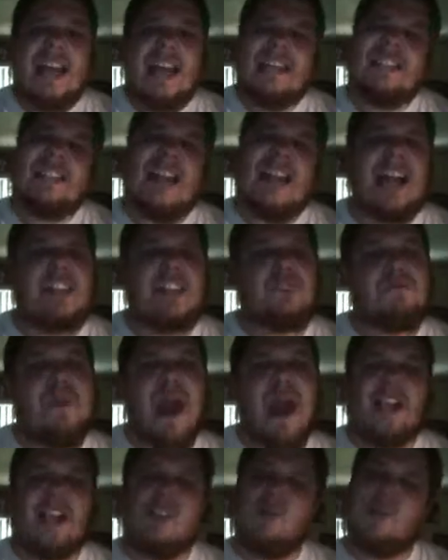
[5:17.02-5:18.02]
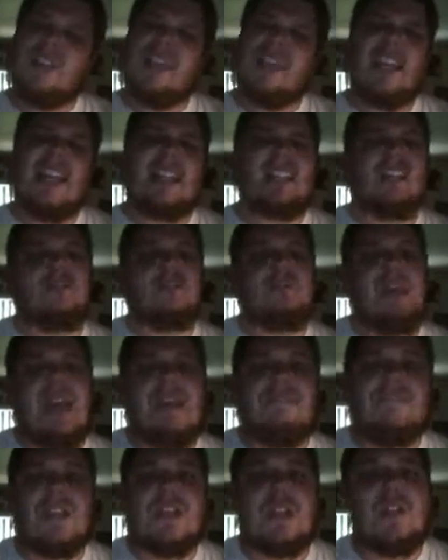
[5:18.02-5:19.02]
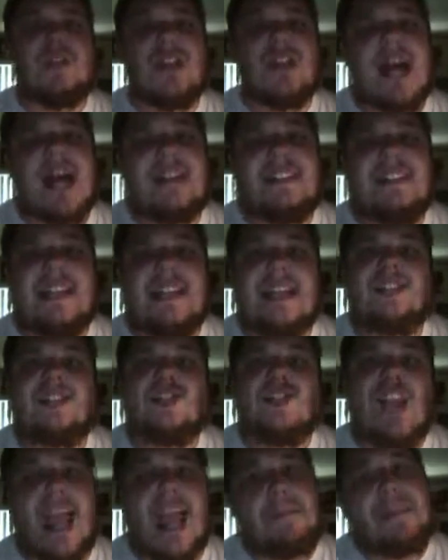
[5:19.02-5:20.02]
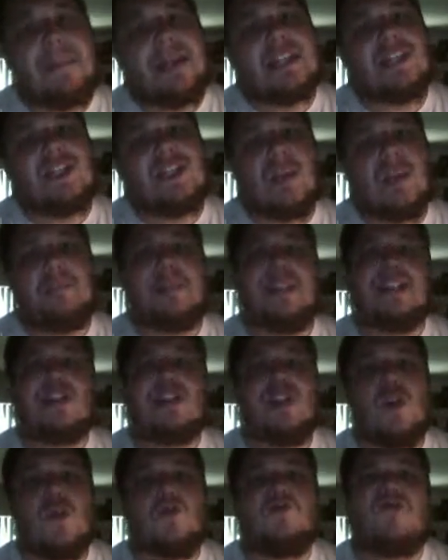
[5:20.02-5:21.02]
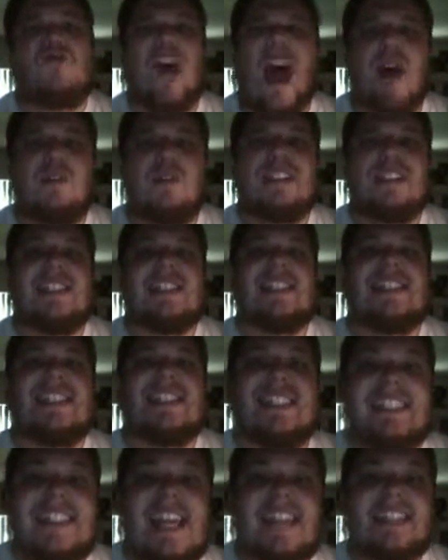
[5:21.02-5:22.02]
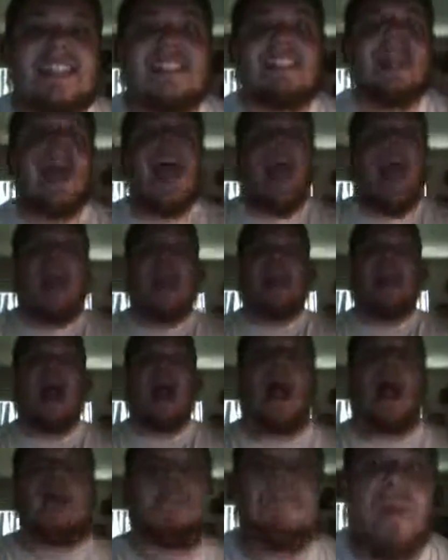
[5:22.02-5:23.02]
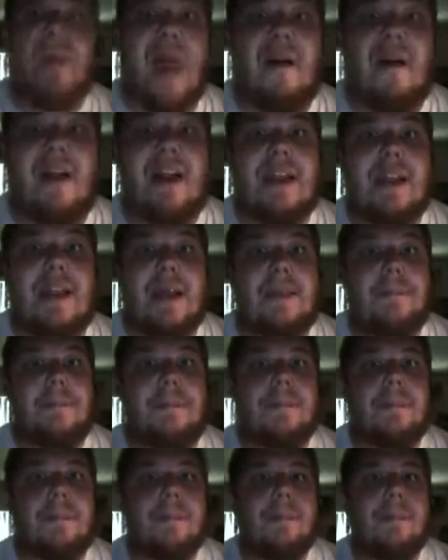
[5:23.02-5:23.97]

His last match was against me for the United States Championship in 2006, and I buried him.